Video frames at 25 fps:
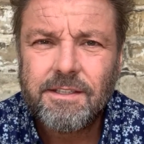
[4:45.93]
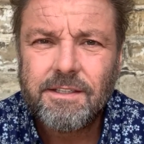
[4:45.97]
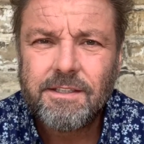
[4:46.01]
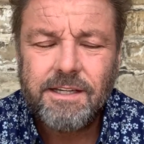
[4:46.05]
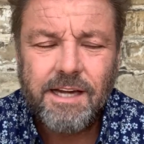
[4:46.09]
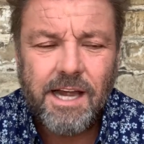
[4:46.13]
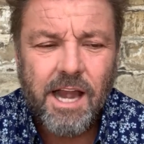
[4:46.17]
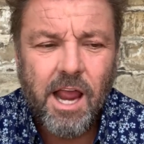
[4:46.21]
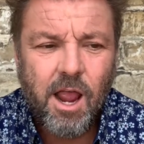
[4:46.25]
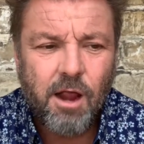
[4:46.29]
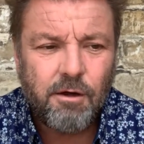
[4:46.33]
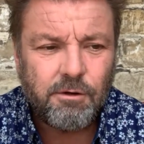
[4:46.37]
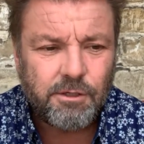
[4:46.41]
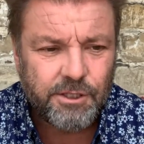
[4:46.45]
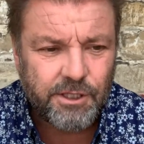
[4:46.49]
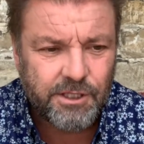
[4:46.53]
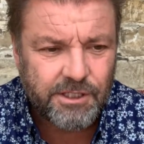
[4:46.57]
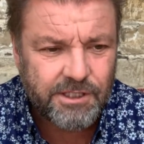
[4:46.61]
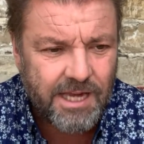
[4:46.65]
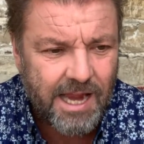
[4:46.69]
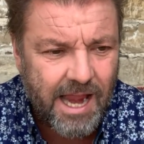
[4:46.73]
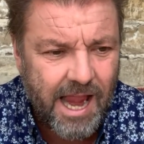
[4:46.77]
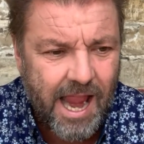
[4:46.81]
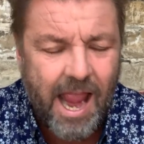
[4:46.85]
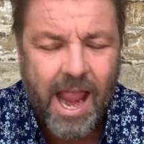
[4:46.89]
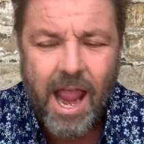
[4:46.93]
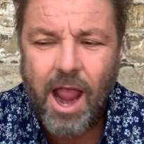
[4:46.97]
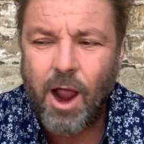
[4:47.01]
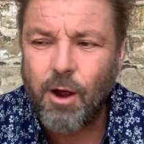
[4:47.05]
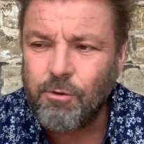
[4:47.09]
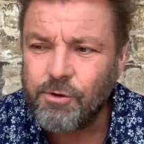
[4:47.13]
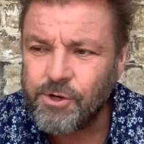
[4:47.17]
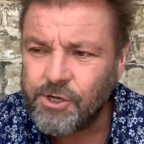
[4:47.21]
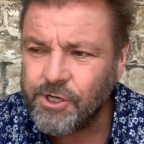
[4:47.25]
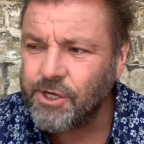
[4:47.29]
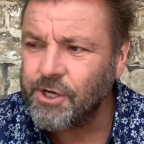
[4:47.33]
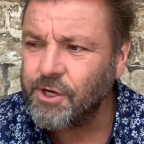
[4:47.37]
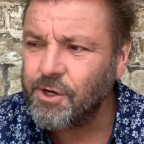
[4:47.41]
You know, just how
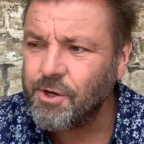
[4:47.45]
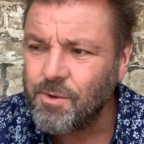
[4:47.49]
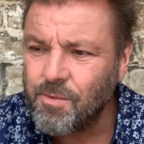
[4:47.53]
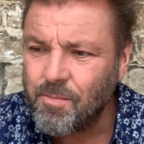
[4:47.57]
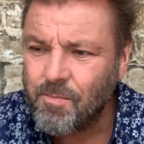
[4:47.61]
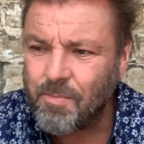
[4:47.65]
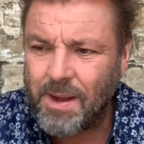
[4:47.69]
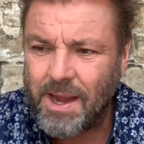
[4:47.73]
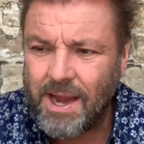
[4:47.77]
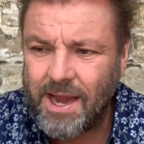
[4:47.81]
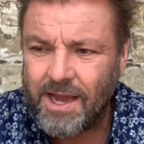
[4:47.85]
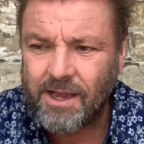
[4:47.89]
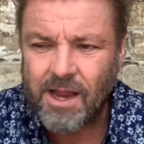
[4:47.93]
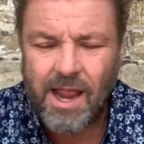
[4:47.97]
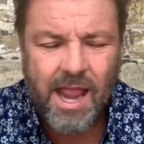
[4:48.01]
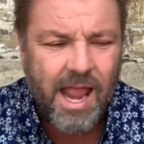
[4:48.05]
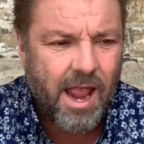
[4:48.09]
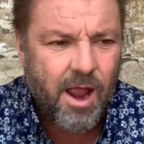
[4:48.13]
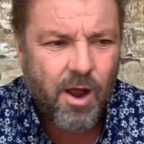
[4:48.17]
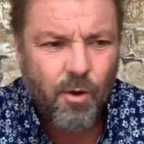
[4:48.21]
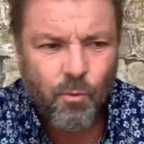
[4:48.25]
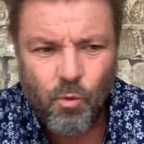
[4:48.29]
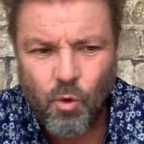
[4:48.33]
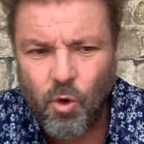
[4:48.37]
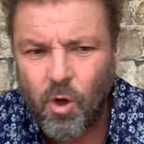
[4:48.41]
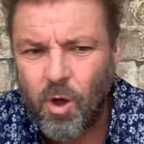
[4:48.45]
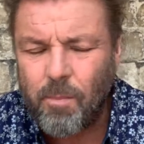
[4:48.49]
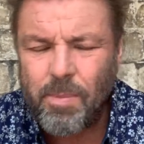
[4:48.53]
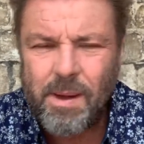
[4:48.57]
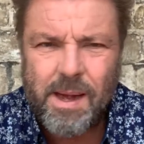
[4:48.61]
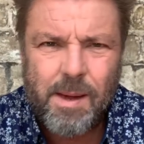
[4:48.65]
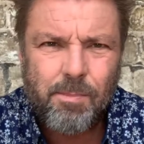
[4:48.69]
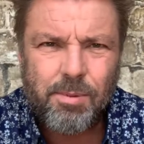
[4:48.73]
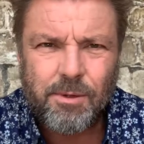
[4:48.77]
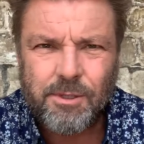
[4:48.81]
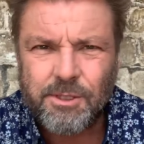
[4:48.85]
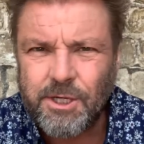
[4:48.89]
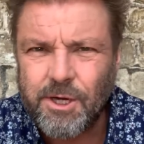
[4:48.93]
do you bid? What are
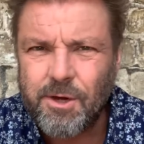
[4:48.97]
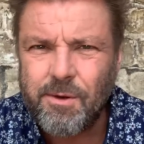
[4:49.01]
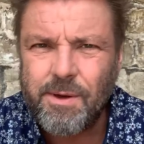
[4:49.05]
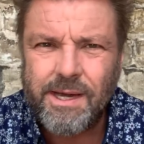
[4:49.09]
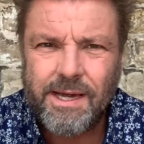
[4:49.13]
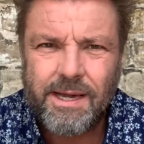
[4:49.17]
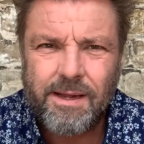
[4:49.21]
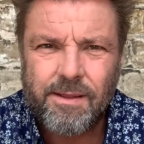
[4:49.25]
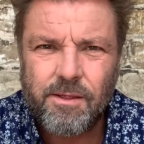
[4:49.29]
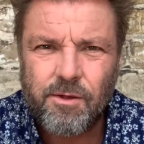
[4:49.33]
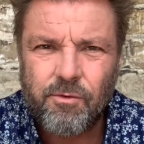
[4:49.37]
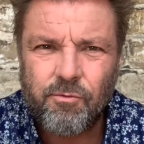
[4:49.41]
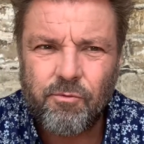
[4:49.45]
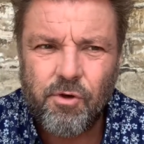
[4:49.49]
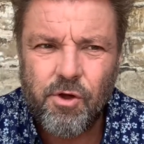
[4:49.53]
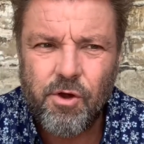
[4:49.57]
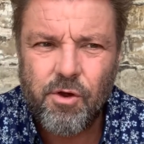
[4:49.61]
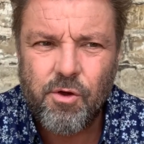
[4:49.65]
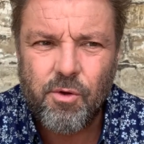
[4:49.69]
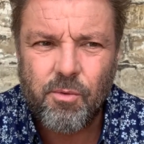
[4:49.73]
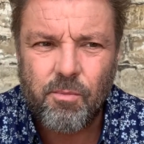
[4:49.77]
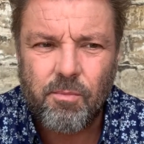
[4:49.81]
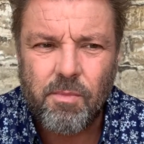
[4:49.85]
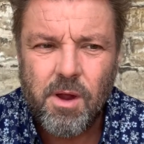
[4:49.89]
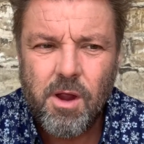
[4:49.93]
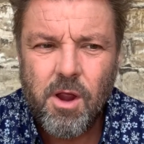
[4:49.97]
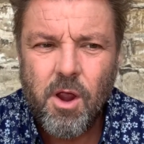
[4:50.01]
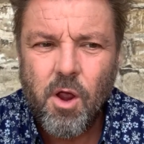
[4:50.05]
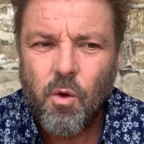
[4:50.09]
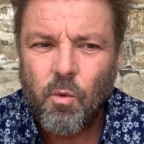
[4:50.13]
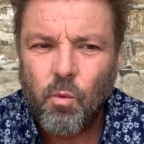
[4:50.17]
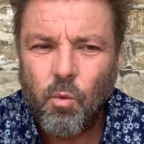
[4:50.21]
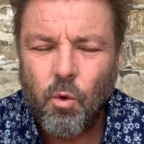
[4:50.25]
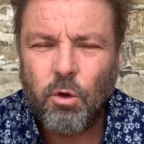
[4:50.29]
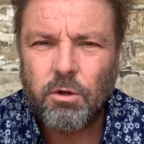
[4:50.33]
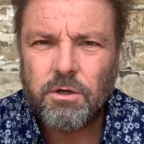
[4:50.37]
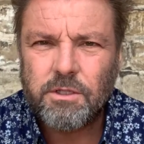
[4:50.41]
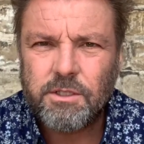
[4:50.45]
people doing in the room?
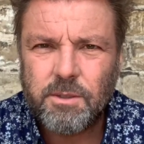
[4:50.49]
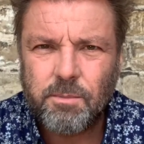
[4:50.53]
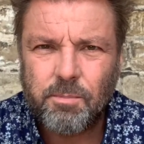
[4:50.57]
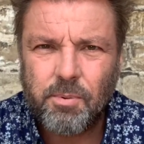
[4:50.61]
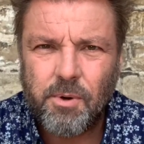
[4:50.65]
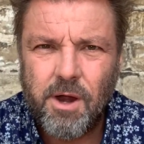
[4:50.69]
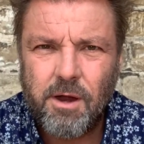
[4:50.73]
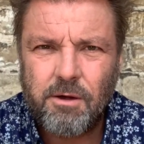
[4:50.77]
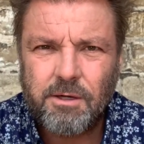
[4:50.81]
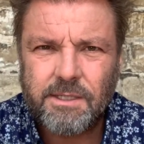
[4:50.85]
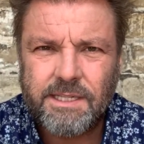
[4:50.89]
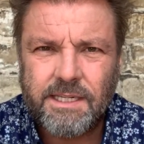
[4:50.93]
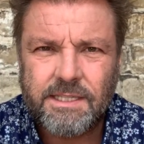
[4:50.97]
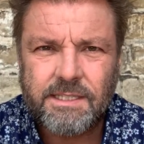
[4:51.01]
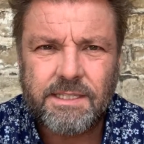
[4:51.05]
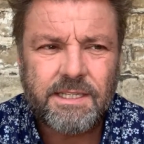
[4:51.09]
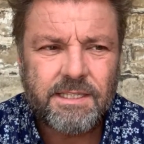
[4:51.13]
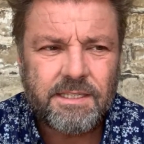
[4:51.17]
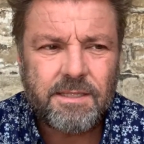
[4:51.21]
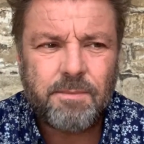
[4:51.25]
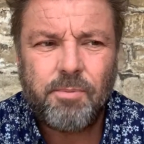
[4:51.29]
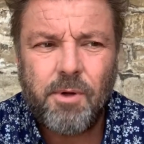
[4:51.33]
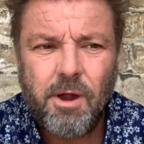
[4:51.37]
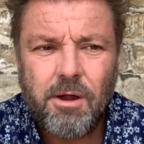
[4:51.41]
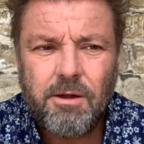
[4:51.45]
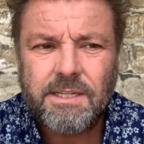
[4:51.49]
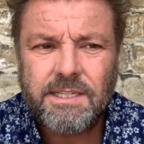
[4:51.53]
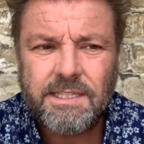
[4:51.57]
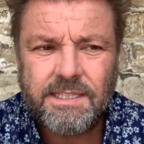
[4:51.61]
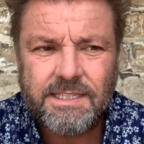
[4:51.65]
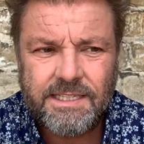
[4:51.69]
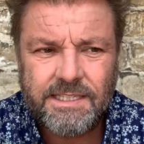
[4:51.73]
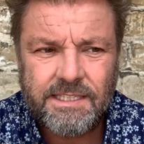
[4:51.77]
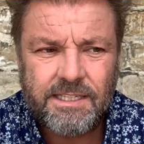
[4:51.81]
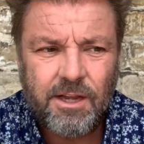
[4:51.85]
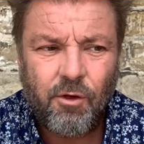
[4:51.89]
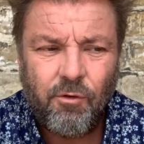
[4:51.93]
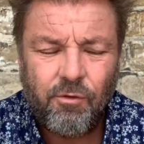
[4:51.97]
What's the process? Because the process
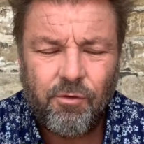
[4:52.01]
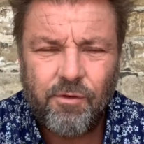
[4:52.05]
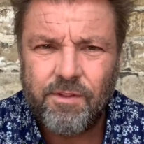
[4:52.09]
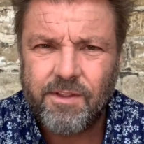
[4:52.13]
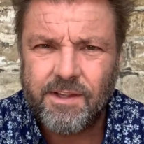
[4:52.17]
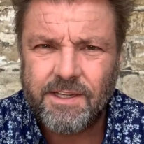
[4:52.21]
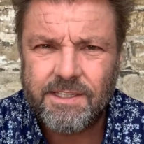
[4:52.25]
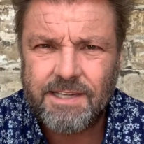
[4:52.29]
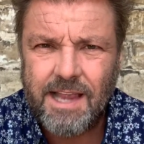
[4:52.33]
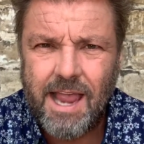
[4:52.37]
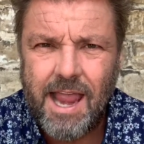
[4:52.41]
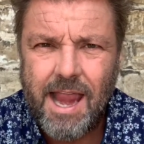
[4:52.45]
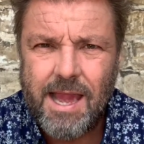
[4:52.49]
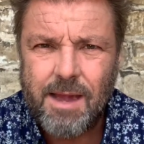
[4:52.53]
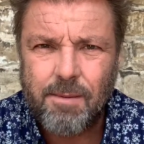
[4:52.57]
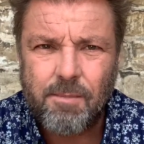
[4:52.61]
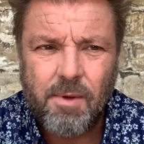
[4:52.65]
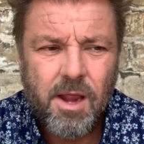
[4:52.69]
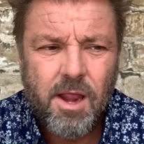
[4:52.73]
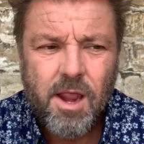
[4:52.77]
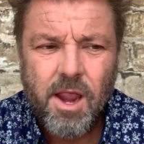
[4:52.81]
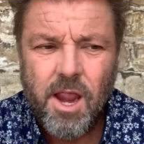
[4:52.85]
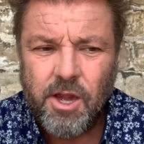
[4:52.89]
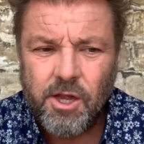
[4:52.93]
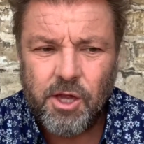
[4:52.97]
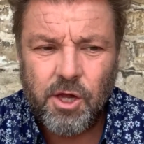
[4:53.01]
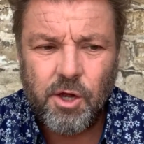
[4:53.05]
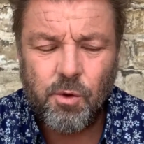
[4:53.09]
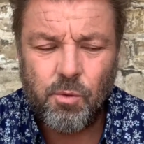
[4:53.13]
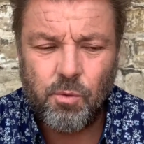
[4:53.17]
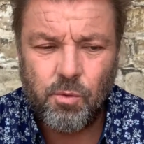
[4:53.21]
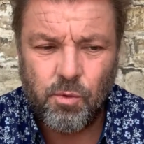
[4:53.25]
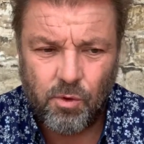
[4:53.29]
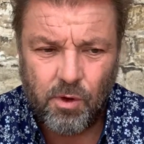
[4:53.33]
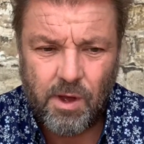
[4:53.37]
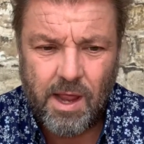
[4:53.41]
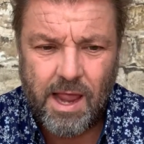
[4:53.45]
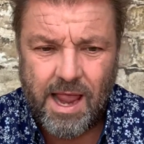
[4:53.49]
is often the same. You
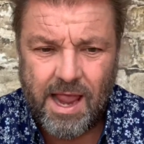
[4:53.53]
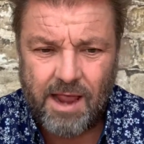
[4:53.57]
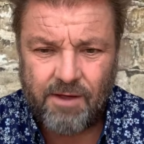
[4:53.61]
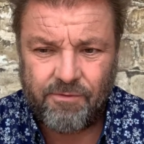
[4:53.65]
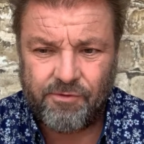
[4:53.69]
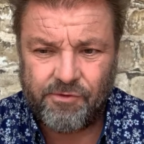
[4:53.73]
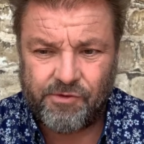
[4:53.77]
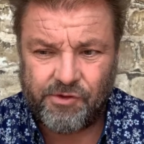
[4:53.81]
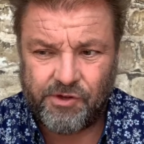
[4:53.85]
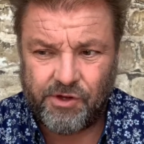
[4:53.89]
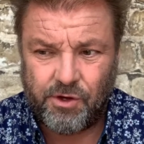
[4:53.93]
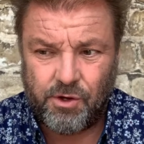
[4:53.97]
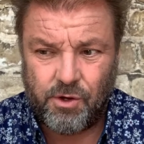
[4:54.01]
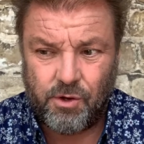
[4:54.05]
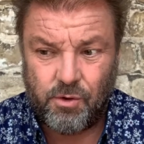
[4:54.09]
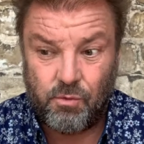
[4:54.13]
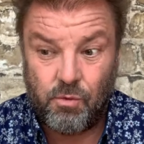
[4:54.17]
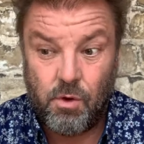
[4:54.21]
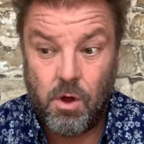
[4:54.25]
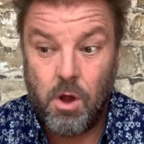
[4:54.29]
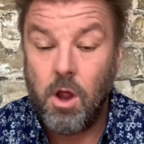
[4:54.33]
will have to